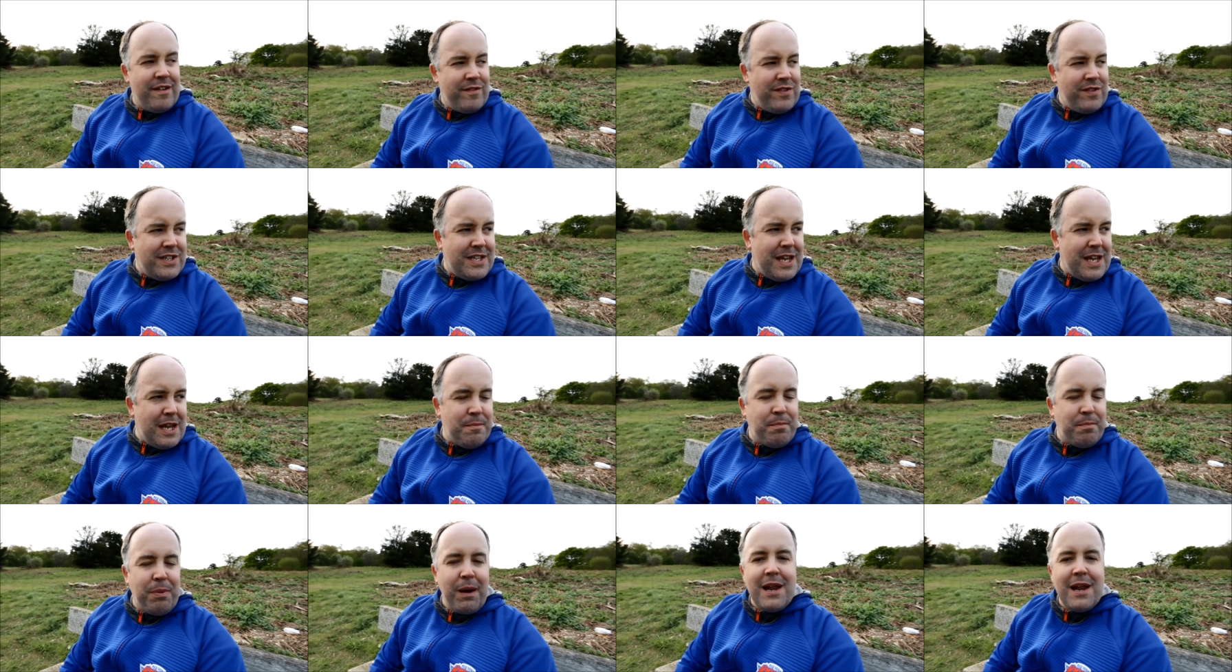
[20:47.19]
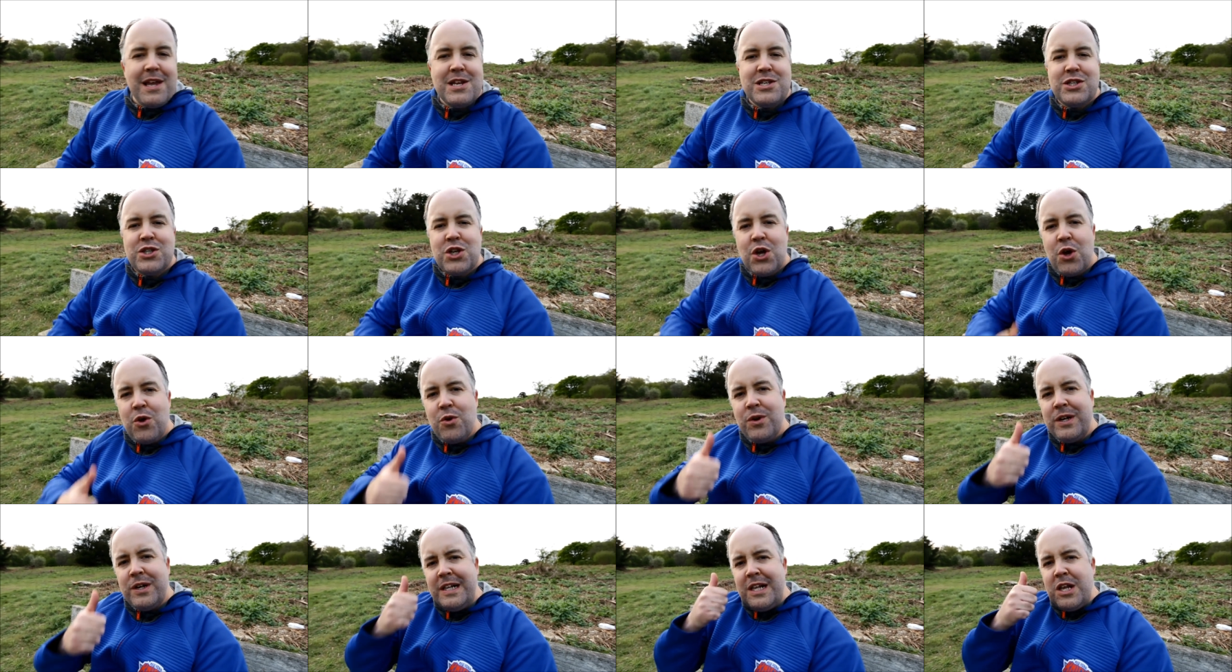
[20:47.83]
If you did, please
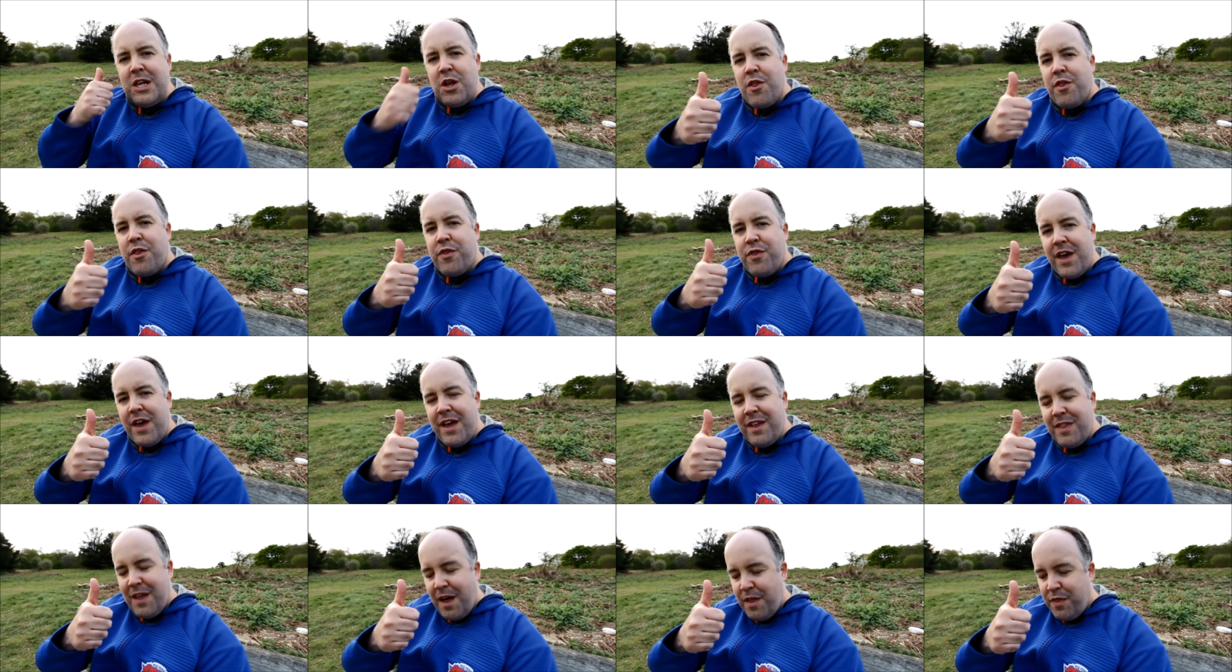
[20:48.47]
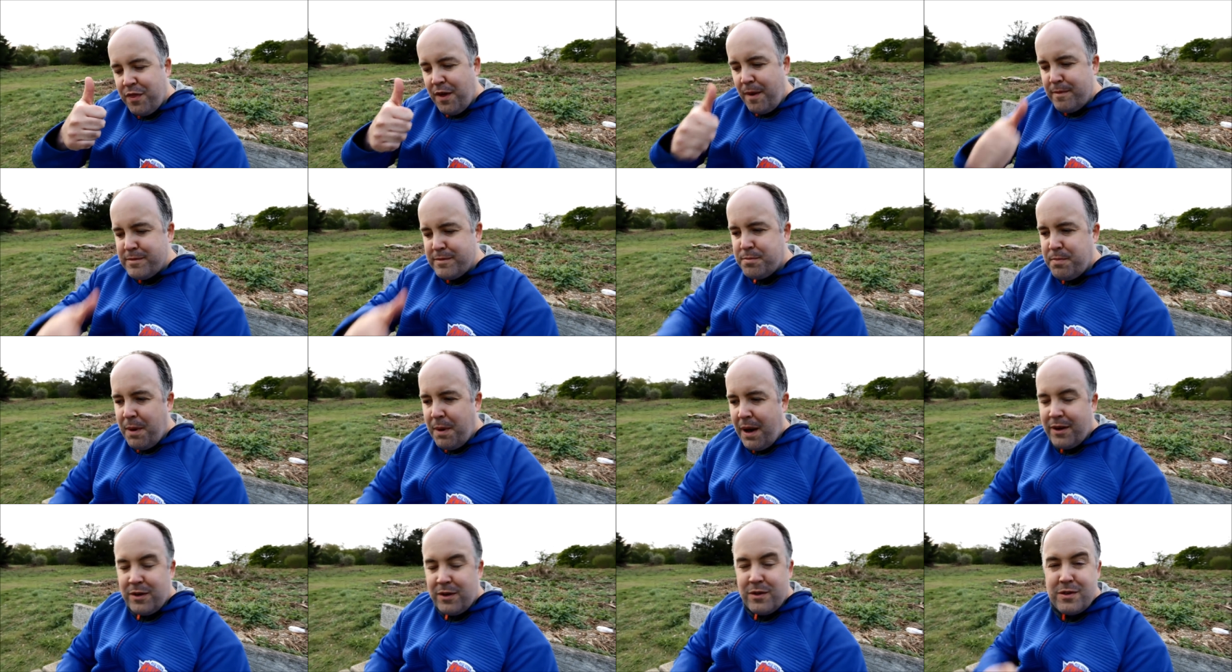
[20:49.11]
do hit that thumbs
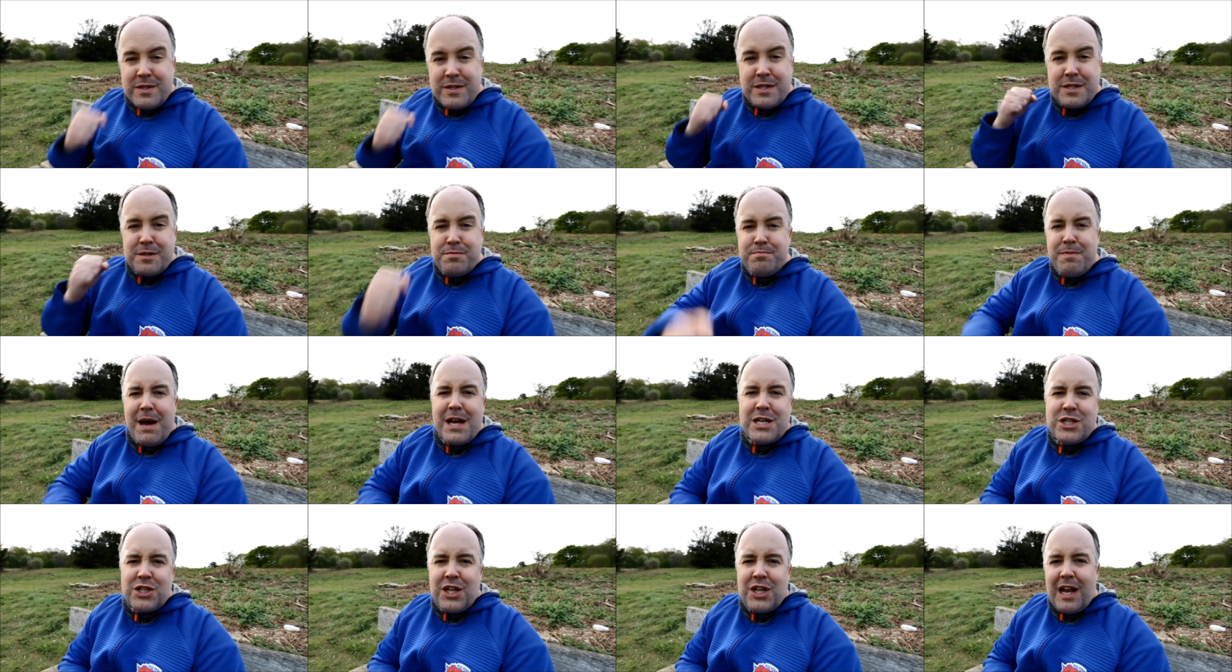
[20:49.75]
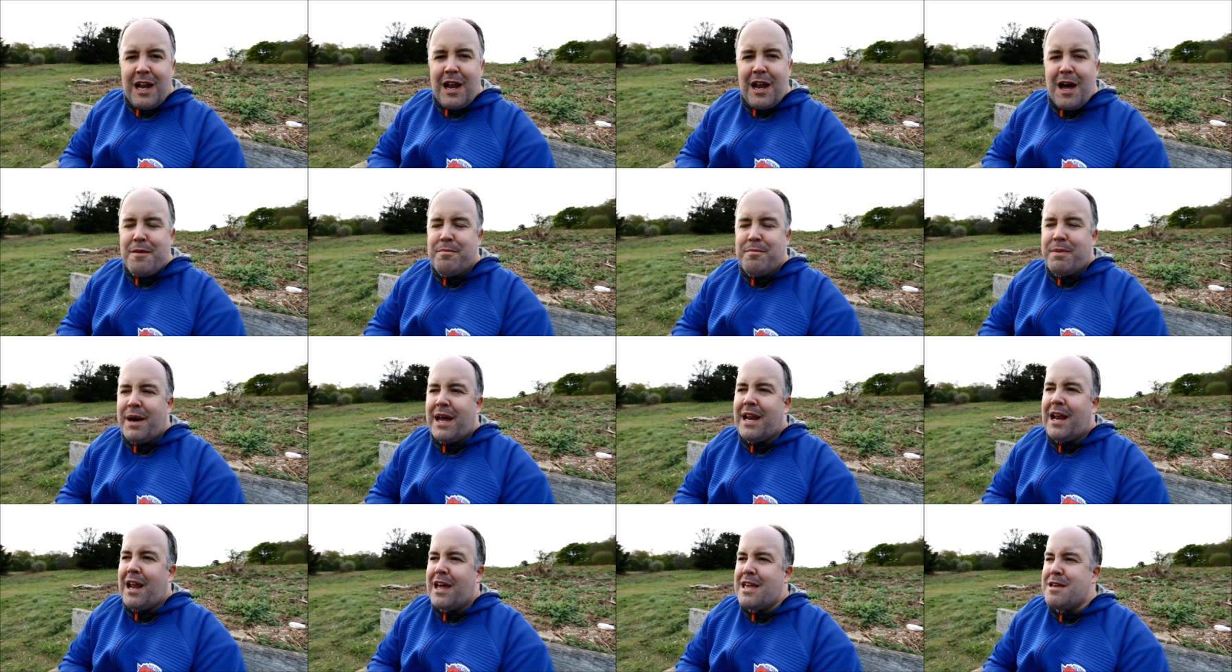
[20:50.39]
button, smash that like
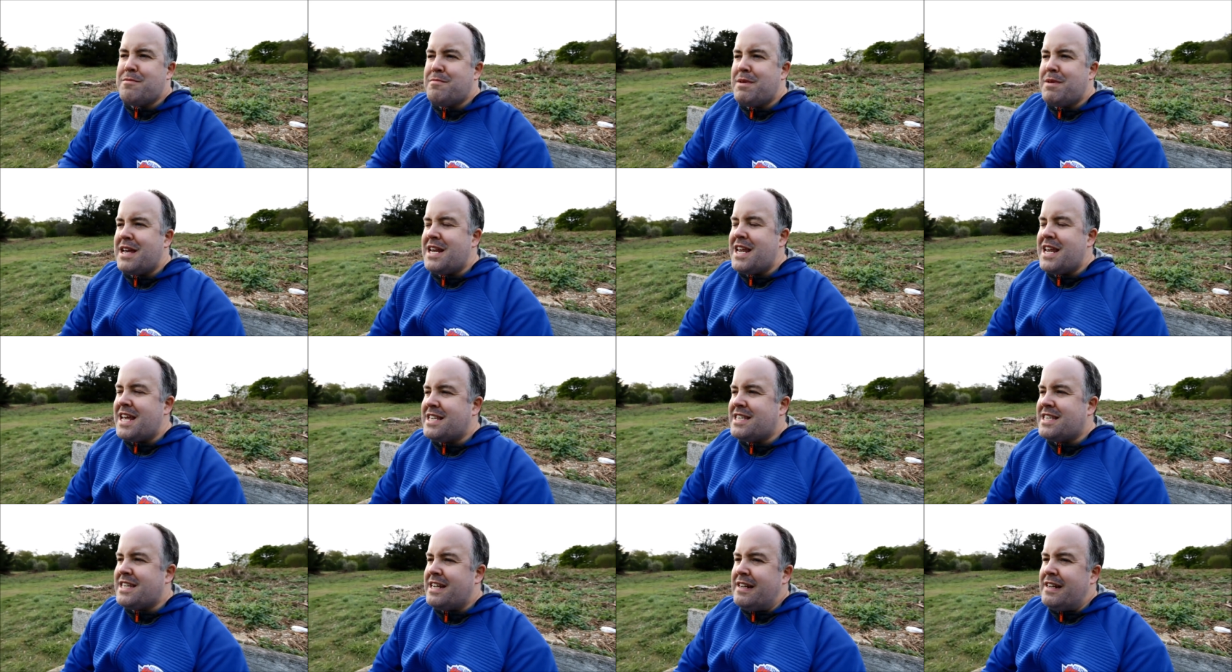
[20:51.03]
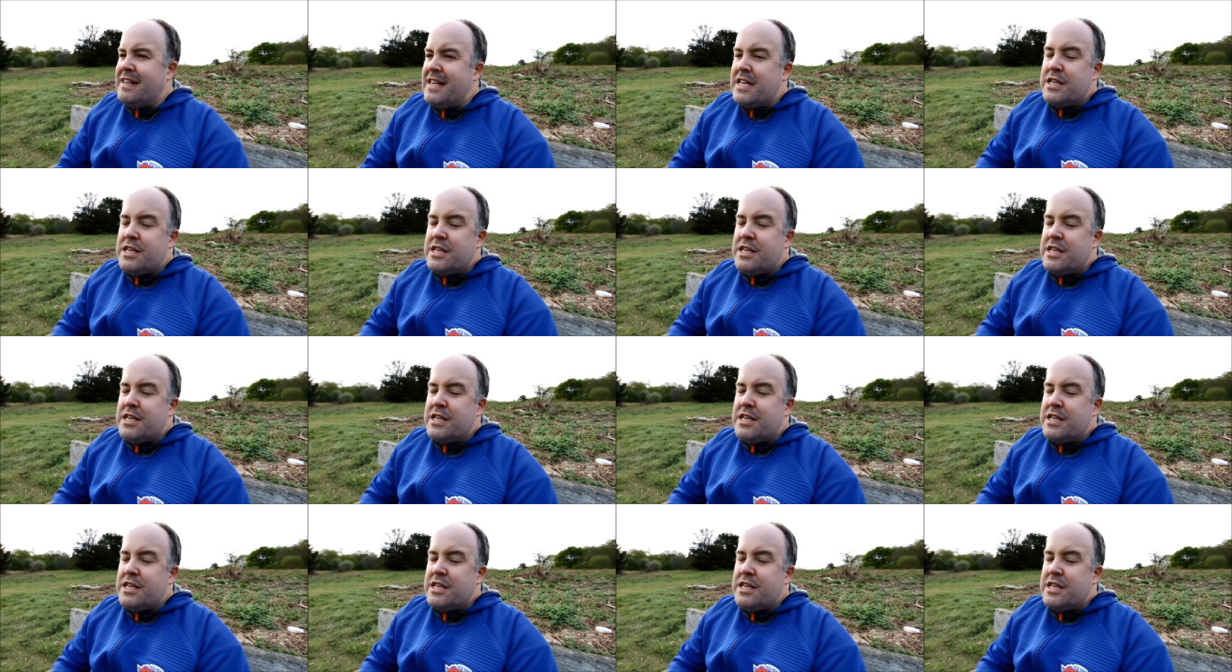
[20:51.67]
button like you mean it.